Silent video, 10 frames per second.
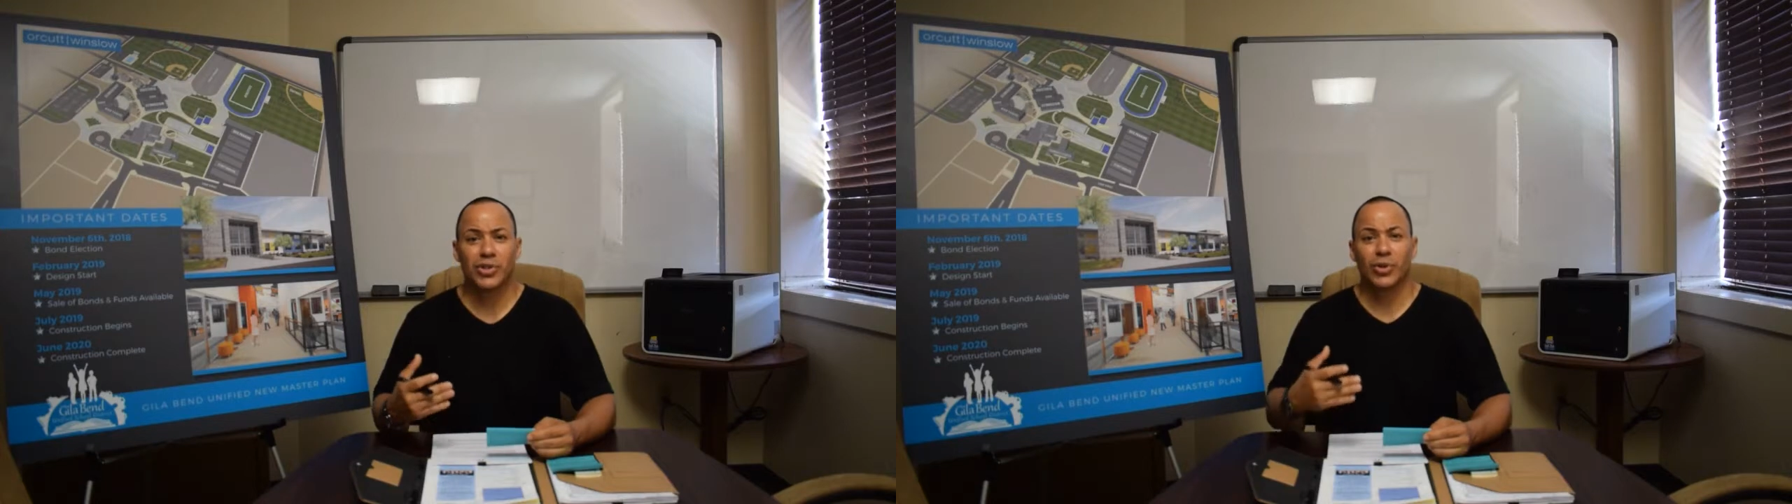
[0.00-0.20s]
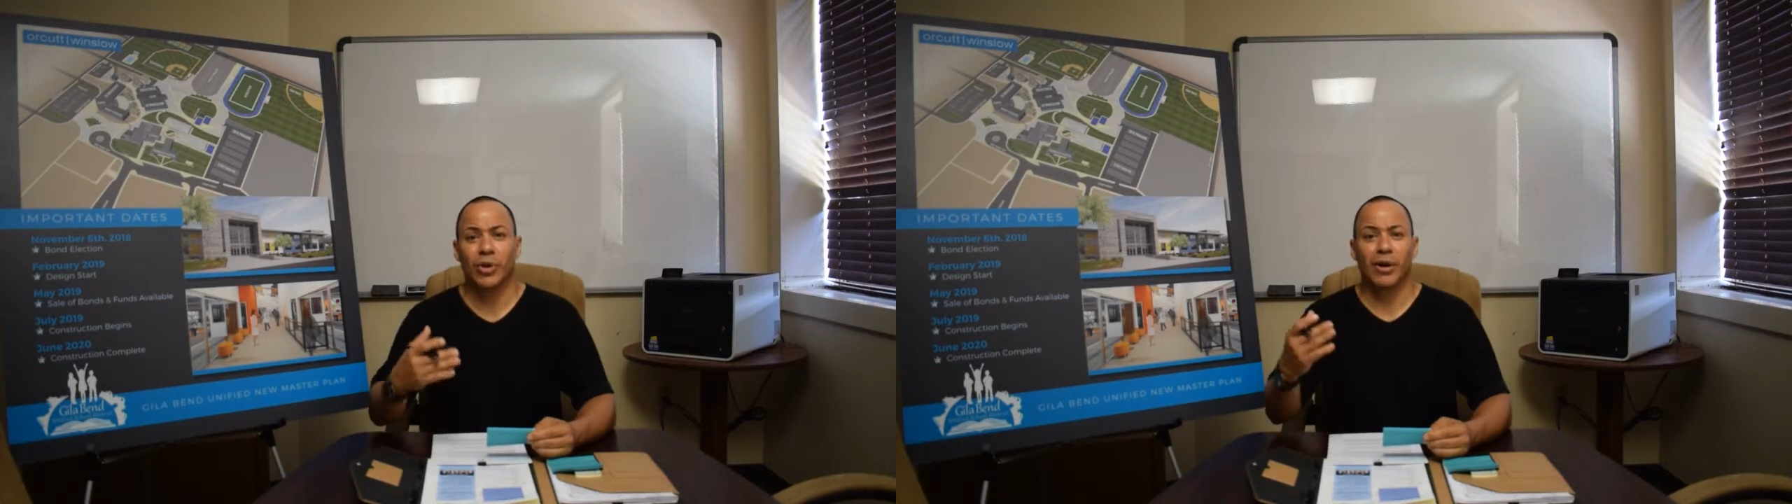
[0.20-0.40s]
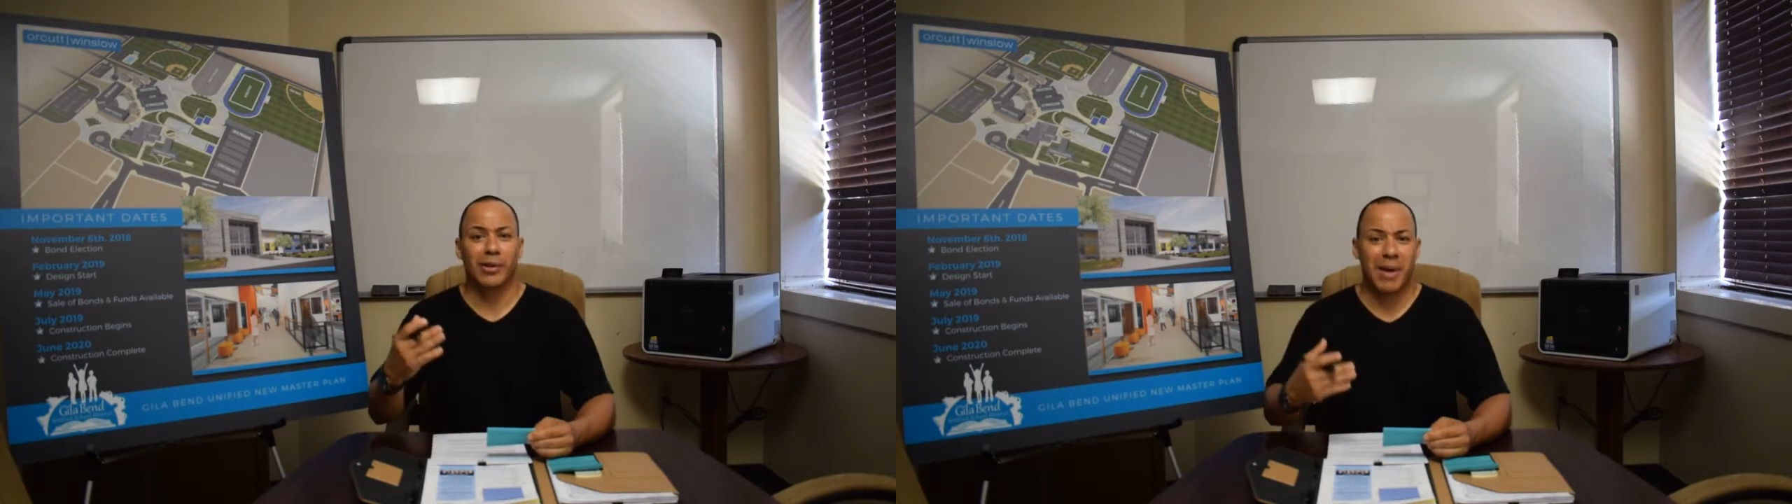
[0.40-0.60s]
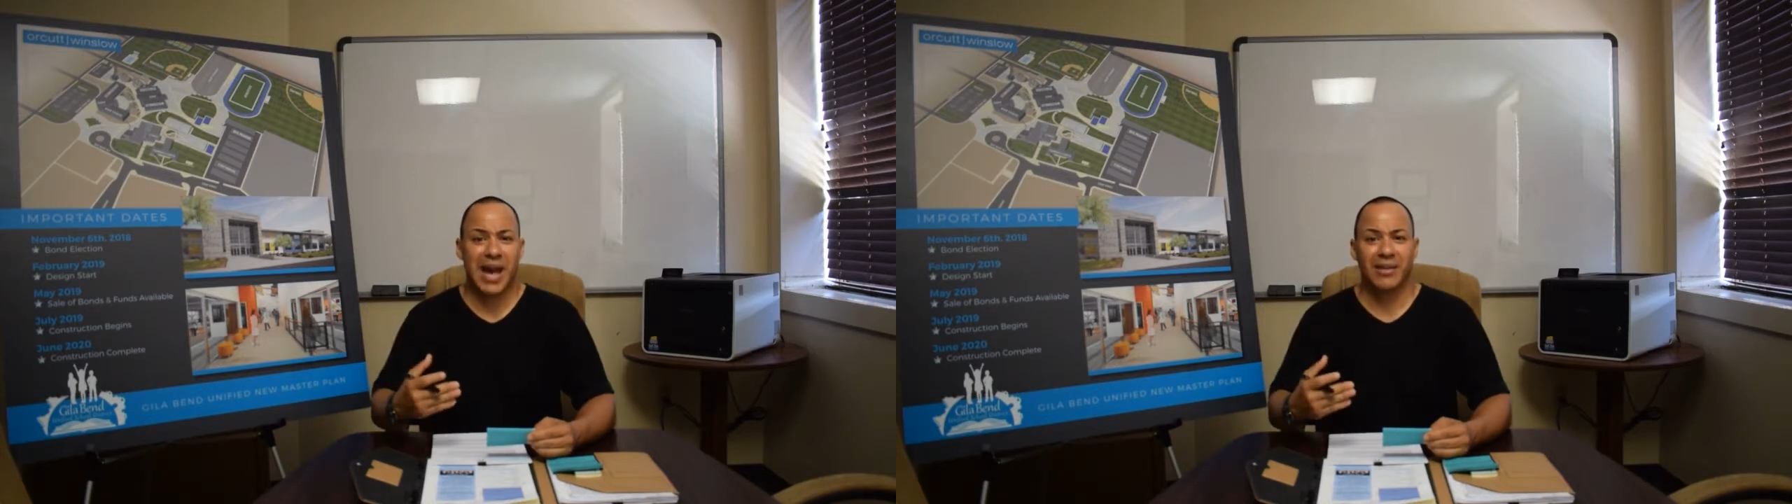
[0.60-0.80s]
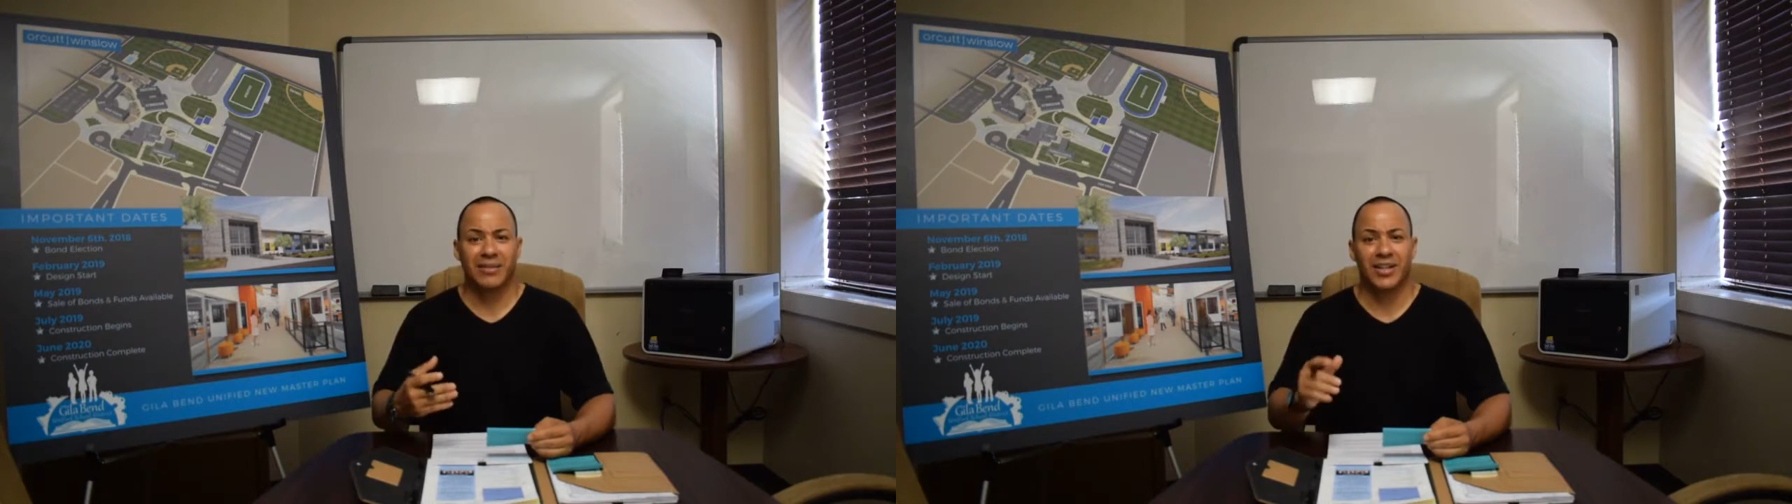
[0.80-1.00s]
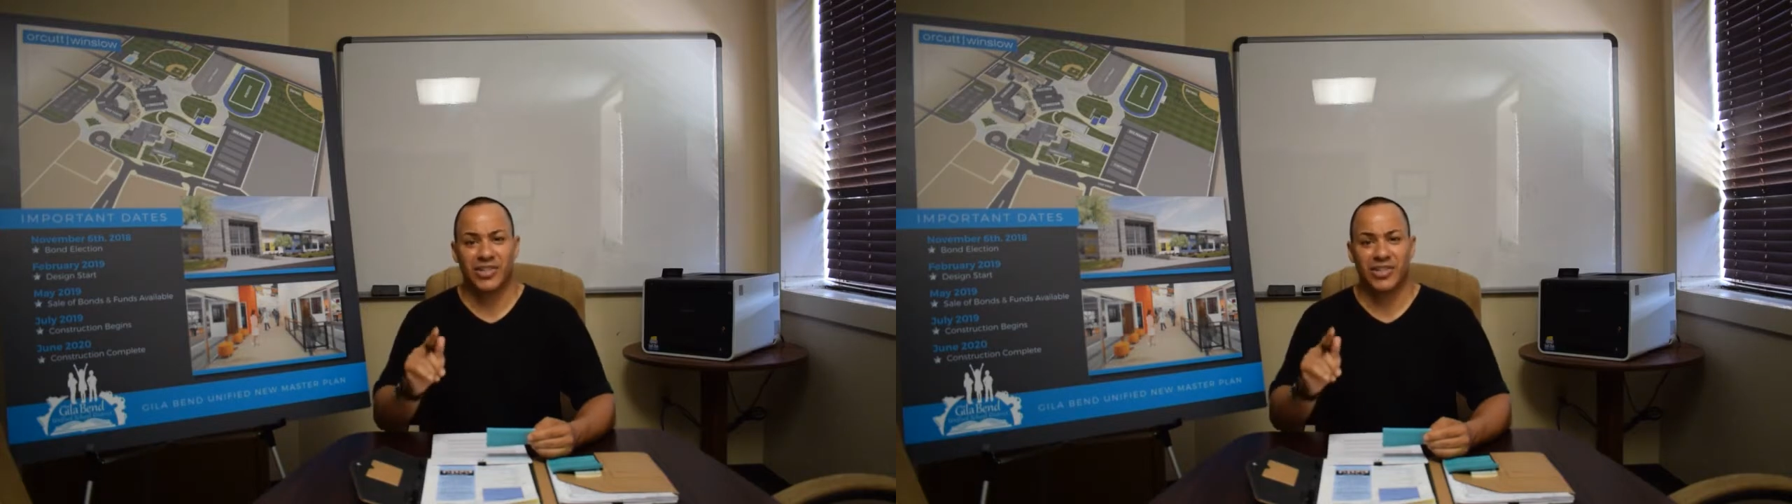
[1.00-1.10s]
you do all the math,